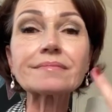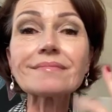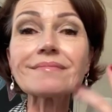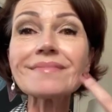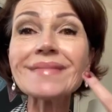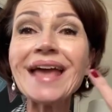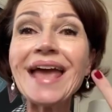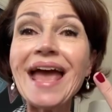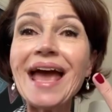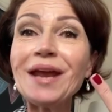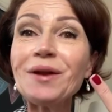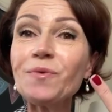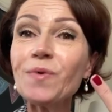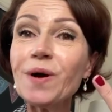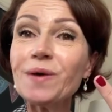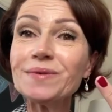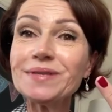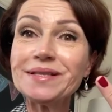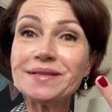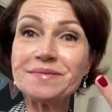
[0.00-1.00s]
and
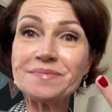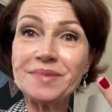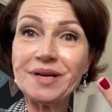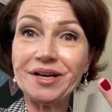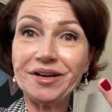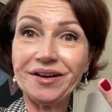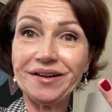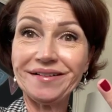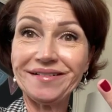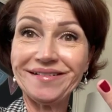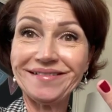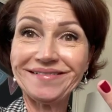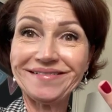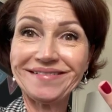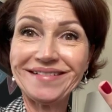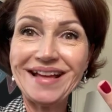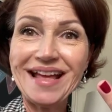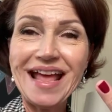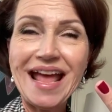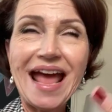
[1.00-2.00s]
what was the miracle.
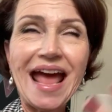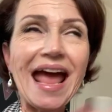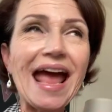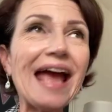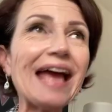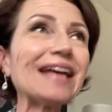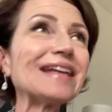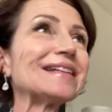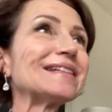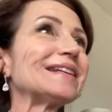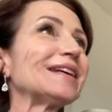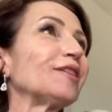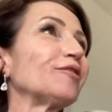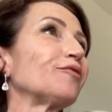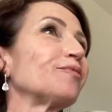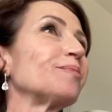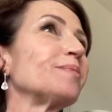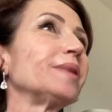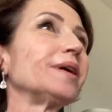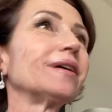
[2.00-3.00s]
And
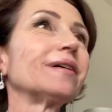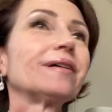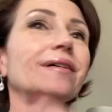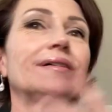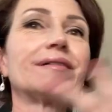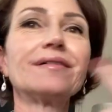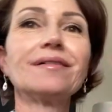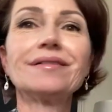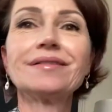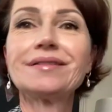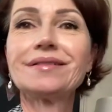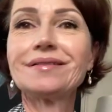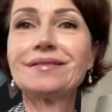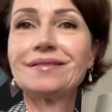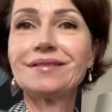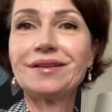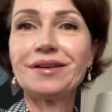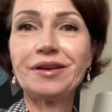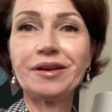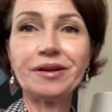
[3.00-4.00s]
if miracles,
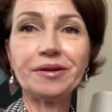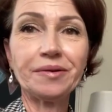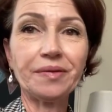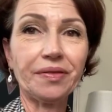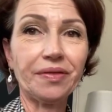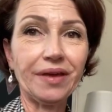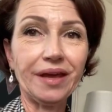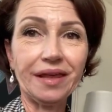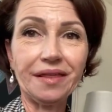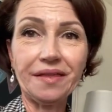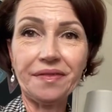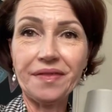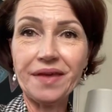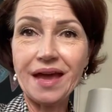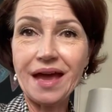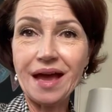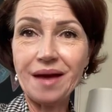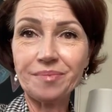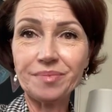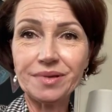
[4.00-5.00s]
you don't think that they
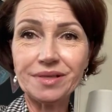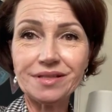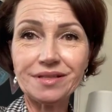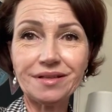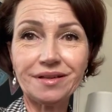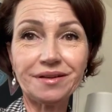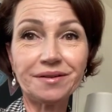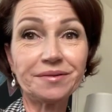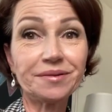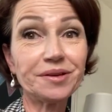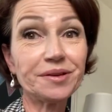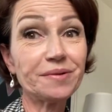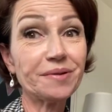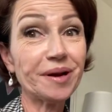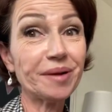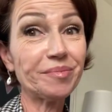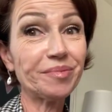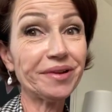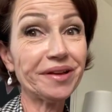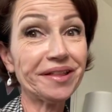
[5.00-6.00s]
happen to you, you
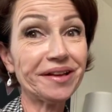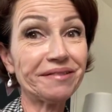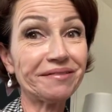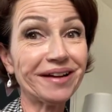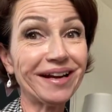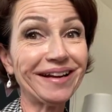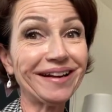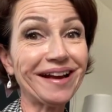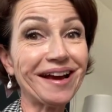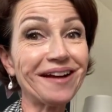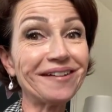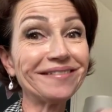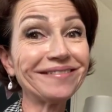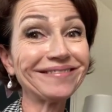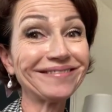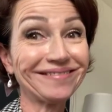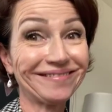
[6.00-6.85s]
are breathing right now,